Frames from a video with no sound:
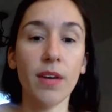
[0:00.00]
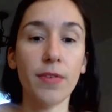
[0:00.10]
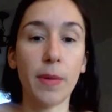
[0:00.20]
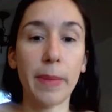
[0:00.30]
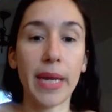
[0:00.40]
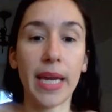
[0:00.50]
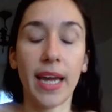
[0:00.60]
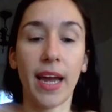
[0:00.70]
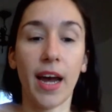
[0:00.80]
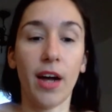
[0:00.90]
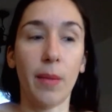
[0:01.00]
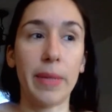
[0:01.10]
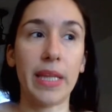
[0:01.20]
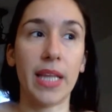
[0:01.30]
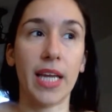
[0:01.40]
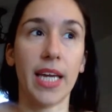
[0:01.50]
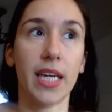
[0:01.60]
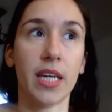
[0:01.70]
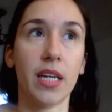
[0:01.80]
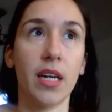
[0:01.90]
for me, I'll be
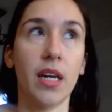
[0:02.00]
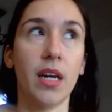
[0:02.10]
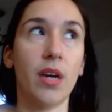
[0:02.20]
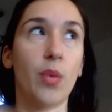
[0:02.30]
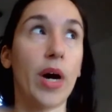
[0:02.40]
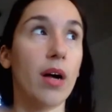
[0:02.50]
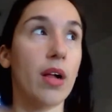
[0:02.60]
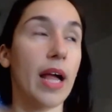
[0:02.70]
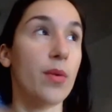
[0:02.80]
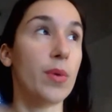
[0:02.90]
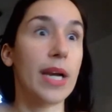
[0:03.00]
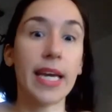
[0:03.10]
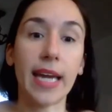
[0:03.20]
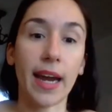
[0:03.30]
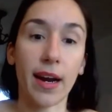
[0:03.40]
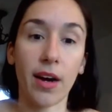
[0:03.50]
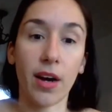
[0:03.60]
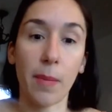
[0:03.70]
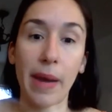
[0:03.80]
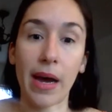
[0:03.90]
like, well, I really
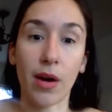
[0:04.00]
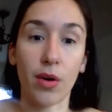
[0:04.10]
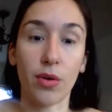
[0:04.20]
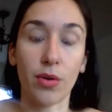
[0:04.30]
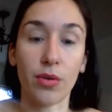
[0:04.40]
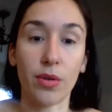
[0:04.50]
care about,